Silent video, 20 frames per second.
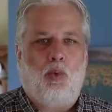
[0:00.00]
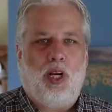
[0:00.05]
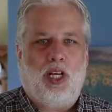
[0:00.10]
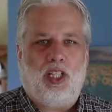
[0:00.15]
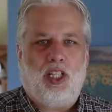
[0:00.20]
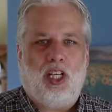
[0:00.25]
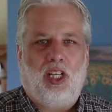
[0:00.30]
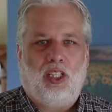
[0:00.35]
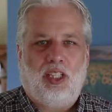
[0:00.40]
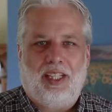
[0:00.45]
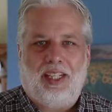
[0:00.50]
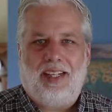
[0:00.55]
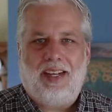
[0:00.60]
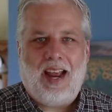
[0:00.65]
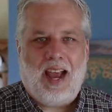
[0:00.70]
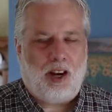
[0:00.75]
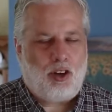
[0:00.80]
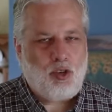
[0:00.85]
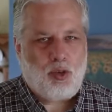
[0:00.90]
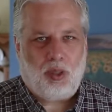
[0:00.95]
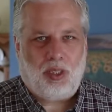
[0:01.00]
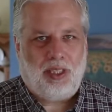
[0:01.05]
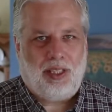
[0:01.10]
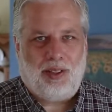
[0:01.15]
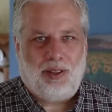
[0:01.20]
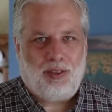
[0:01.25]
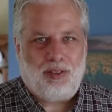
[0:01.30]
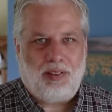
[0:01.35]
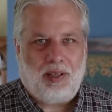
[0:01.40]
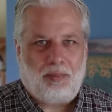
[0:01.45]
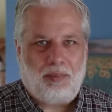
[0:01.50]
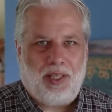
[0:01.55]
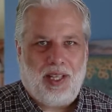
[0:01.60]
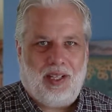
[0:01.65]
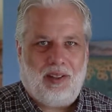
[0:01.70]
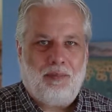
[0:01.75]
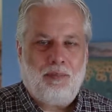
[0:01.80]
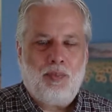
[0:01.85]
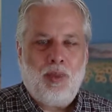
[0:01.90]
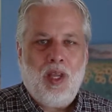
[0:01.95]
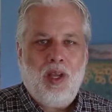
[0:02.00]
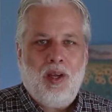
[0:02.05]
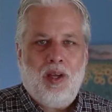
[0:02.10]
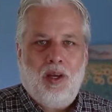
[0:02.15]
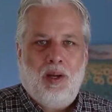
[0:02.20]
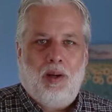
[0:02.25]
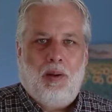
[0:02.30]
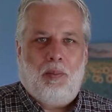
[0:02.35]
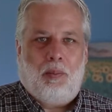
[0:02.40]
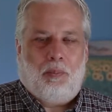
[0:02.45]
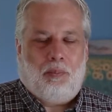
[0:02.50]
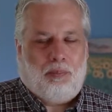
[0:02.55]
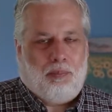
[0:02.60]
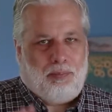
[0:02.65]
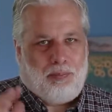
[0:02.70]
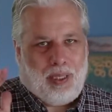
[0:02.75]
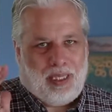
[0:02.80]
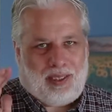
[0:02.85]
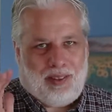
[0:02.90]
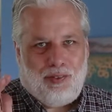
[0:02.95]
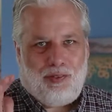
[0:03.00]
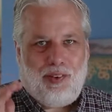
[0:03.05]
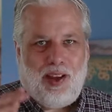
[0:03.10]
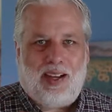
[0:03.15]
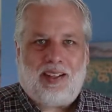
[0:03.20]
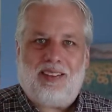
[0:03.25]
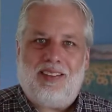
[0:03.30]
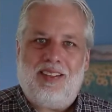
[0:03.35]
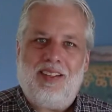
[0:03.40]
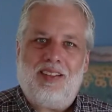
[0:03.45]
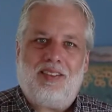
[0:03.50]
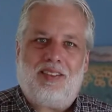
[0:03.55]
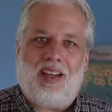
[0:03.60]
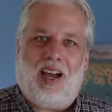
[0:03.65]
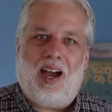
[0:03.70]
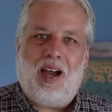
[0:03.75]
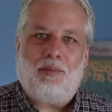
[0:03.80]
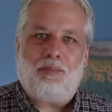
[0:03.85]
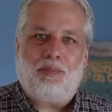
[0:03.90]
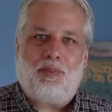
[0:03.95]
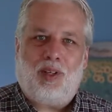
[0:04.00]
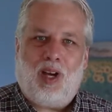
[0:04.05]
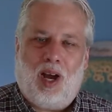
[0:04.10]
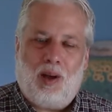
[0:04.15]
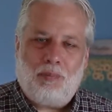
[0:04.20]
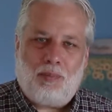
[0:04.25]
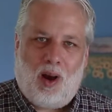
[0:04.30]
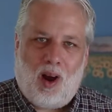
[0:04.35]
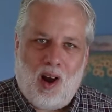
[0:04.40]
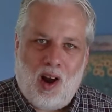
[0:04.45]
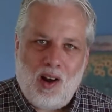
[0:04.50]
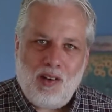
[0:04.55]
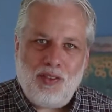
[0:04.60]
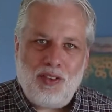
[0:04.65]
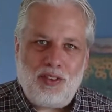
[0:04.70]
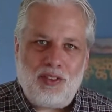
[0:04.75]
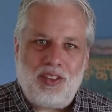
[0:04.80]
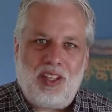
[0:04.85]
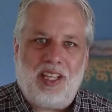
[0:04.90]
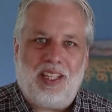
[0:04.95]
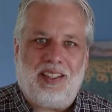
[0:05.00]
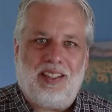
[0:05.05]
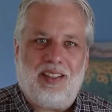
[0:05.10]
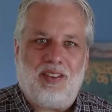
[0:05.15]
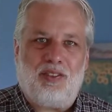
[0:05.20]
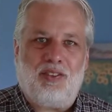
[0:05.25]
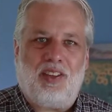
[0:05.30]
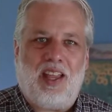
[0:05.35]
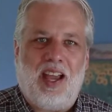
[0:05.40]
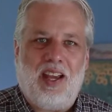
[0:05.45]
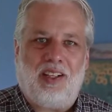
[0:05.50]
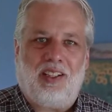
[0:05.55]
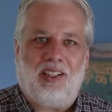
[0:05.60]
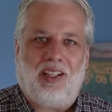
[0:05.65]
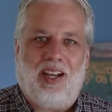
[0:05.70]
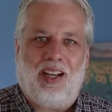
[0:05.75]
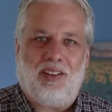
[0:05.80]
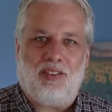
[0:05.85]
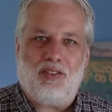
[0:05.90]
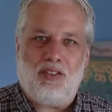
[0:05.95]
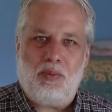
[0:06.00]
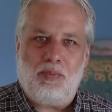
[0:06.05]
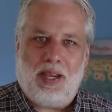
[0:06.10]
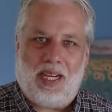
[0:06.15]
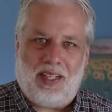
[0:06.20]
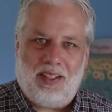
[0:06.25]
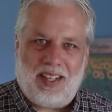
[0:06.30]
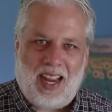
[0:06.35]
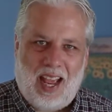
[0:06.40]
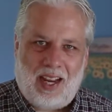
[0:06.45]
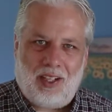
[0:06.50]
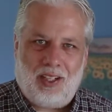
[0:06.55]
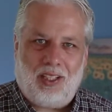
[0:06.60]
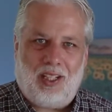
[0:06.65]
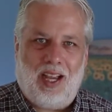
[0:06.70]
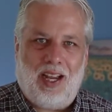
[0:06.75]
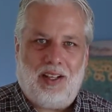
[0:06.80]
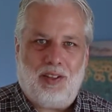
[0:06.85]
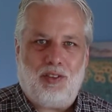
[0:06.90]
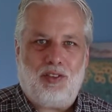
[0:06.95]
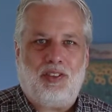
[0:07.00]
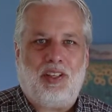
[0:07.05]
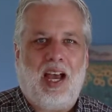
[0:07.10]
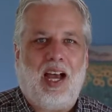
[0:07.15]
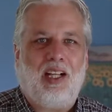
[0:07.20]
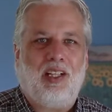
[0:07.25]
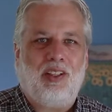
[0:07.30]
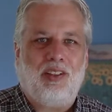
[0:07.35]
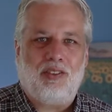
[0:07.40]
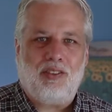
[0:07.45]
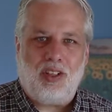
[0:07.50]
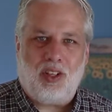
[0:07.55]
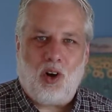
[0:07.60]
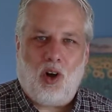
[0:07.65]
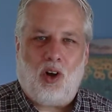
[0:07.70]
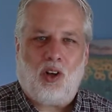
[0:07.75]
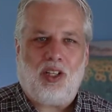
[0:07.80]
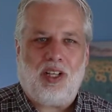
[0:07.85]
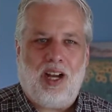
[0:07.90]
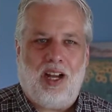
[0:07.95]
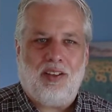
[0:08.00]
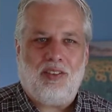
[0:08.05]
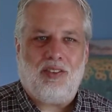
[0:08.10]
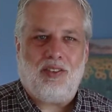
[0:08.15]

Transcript: weed killing naturally or something. But the fact is, I'm harvesting these dandelions to make dandelion salads and all kinds